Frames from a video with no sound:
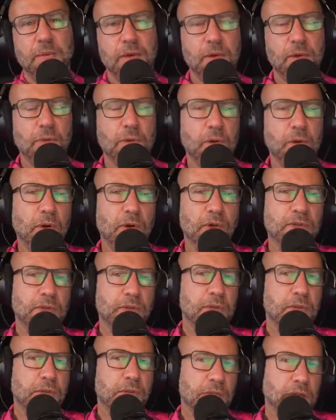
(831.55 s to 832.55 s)
but you were
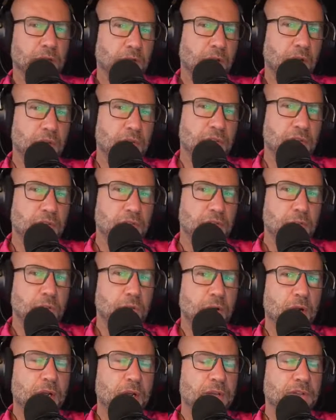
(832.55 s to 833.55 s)
also a large
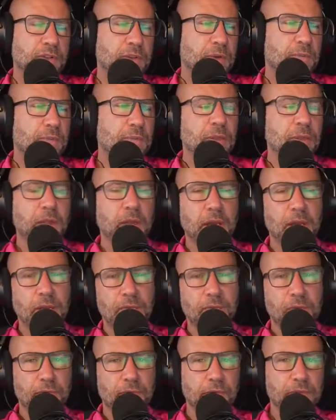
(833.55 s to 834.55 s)
enterprise, and
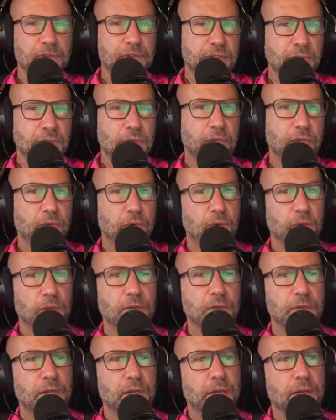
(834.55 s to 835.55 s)
you fulfilled several
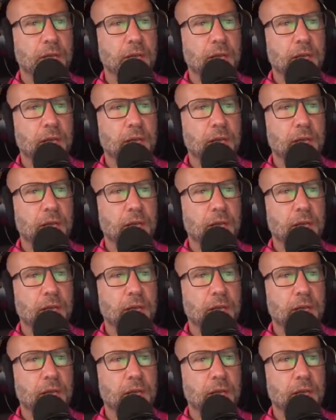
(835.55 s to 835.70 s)
roles.